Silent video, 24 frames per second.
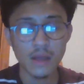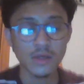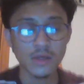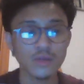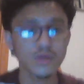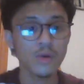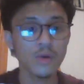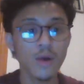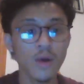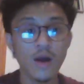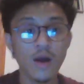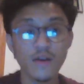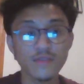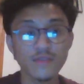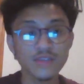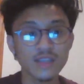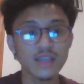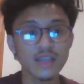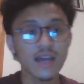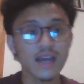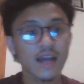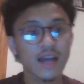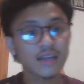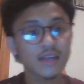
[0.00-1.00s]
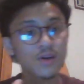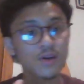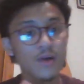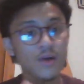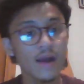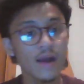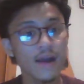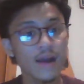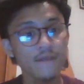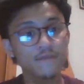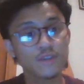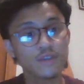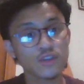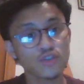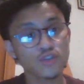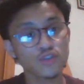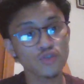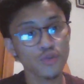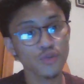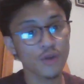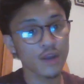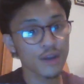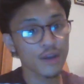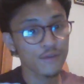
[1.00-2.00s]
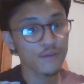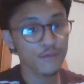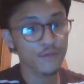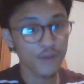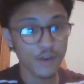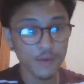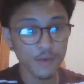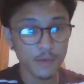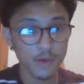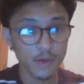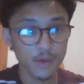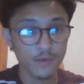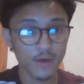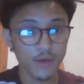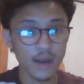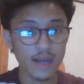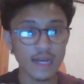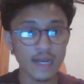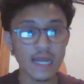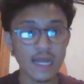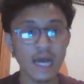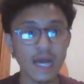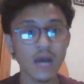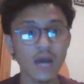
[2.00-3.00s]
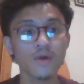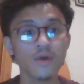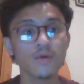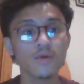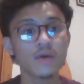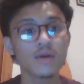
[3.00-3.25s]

So obviously I don't have the story in front of me right now.